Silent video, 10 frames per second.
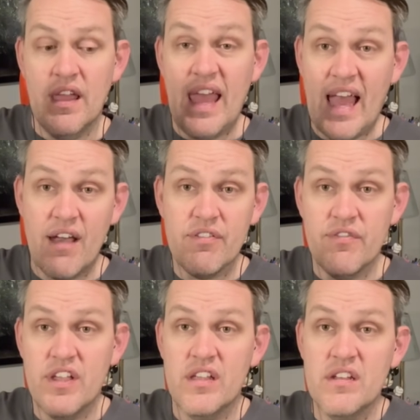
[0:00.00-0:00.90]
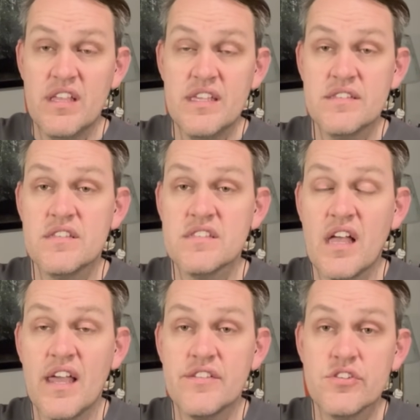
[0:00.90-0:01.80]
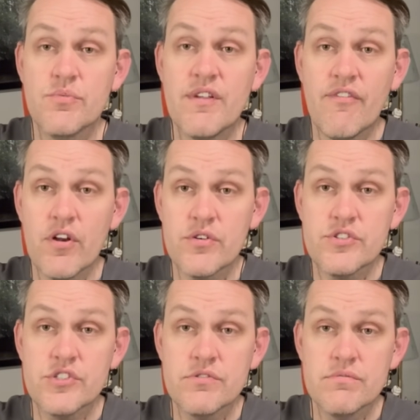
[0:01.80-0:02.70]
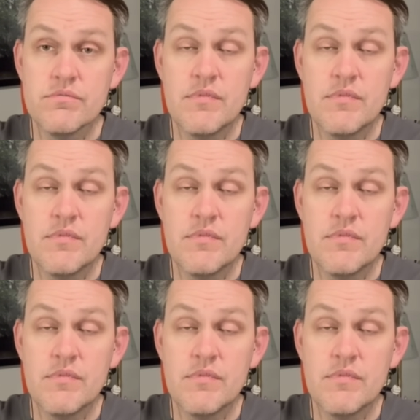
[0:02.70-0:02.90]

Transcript: half of it is designed to reverse